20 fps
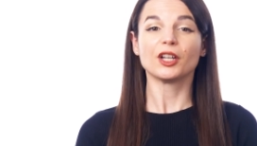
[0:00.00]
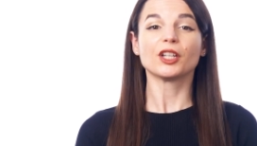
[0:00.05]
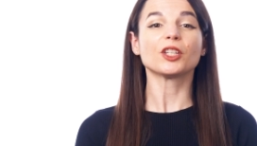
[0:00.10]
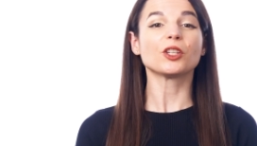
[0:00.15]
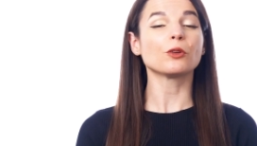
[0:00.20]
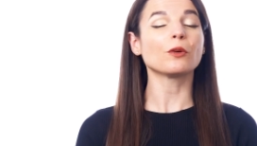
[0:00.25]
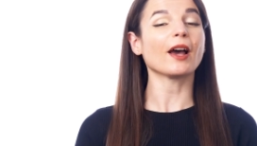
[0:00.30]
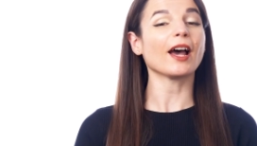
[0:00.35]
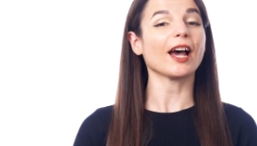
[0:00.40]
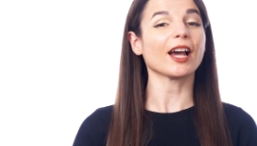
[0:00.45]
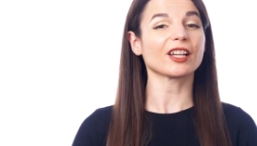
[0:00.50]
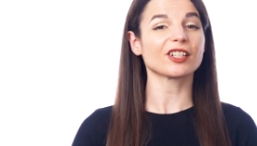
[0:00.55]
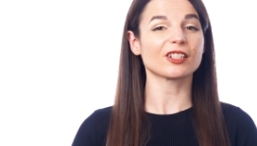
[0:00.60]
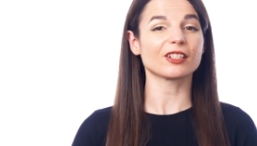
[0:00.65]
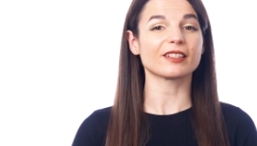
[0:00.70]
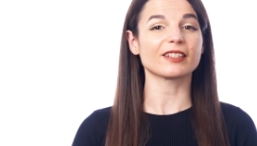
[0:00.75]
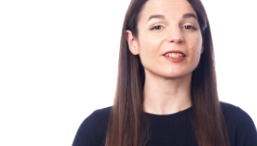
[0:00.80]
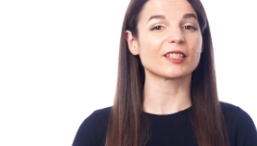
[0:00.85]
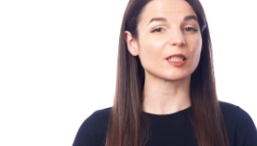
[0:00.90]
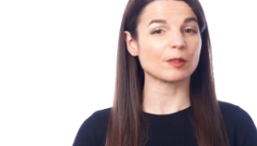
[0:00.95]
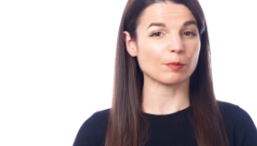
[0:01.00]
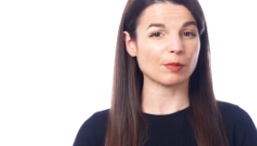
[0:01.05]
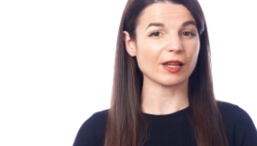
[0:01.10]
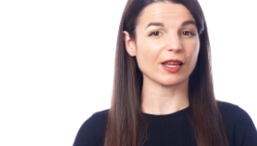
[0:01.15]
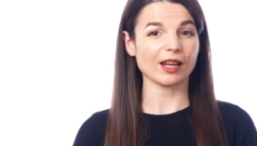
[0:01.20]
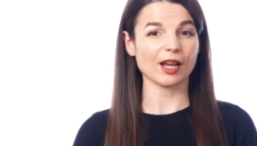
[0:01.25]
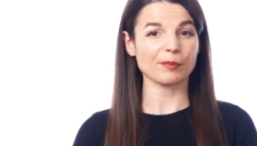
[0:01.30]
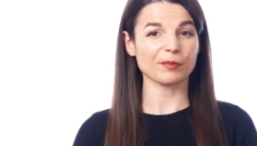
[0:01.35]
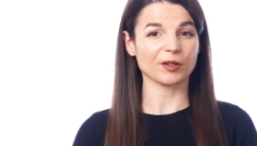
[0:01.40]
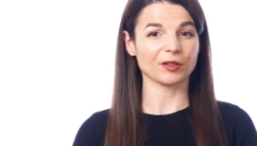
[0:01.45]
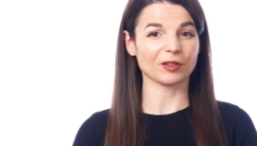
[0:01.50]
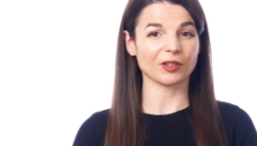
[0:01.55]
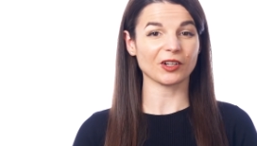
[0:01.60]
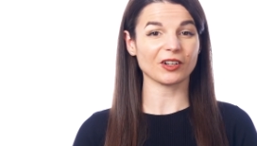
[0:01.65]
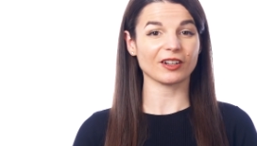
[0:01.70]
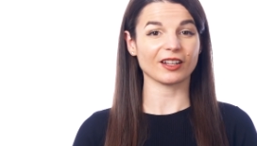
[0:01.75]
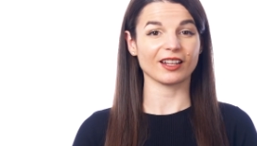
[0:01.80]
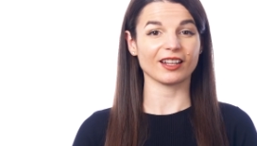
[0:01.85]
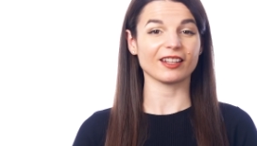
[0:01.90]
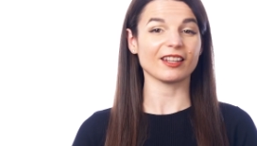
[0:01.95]
you actually speed up your
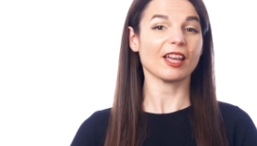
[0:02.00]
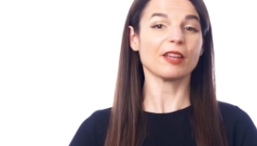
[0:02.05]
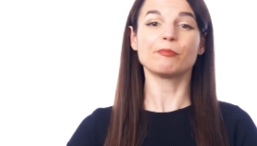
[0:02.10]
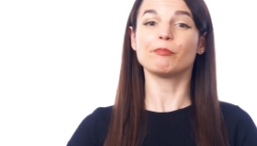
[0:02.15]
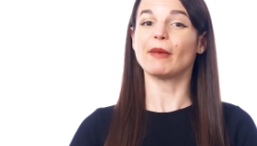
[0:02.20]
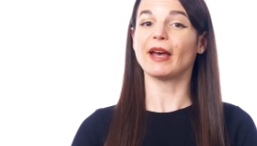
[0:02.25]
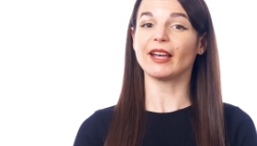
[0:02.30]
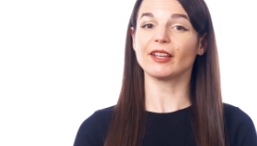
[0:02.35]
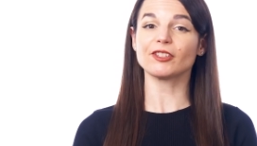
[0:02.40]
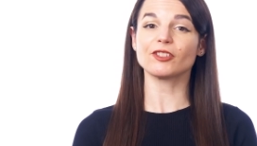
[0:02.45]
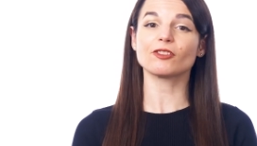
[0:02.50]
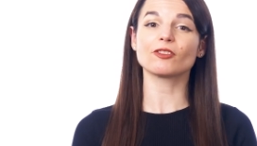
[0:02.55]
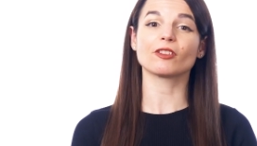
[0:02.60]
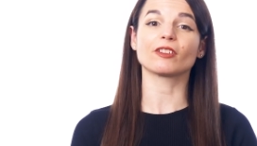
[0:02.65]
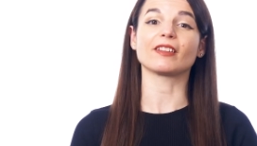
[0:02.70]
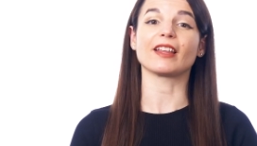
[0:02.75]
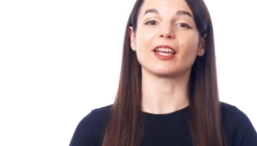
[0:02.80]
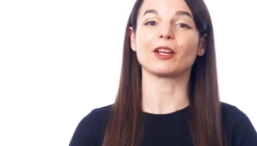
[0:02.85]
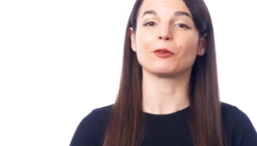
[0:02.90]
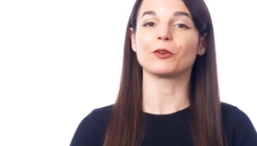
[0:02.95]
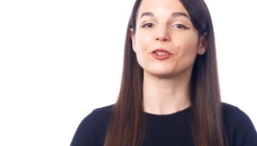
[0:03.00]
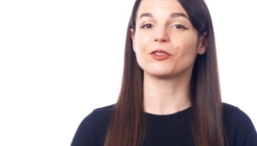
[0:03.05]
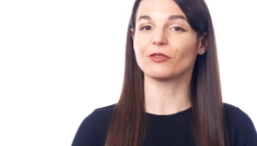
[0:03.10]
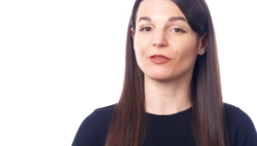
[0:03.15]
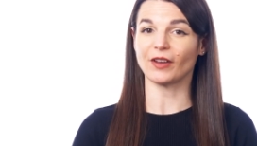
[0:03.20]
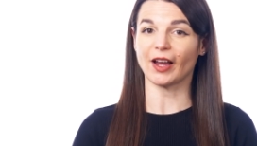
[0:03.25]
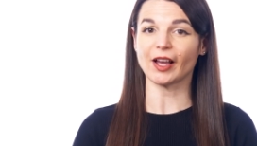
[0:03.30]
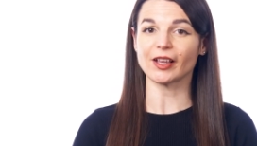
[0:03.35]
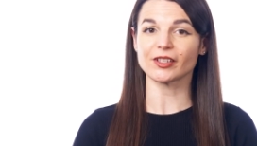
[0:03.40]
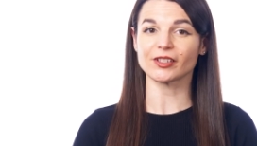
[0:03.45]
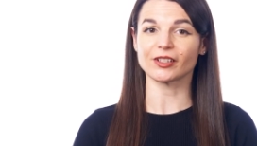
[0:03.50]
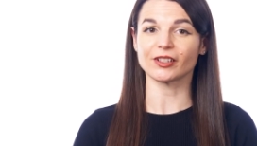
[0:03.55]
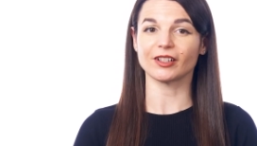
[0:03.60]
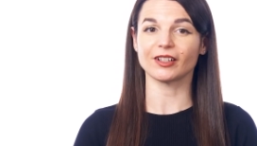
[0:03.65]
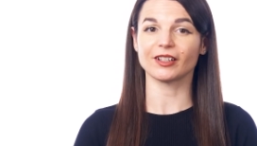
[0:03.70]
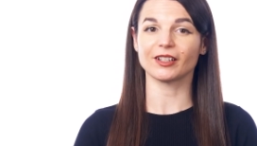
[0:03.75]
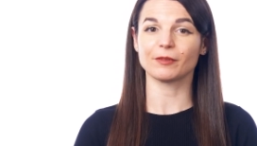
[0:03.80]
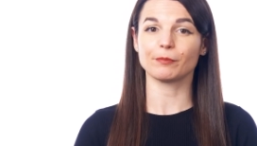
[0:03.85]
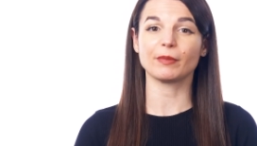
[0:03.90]
learning and master the language faster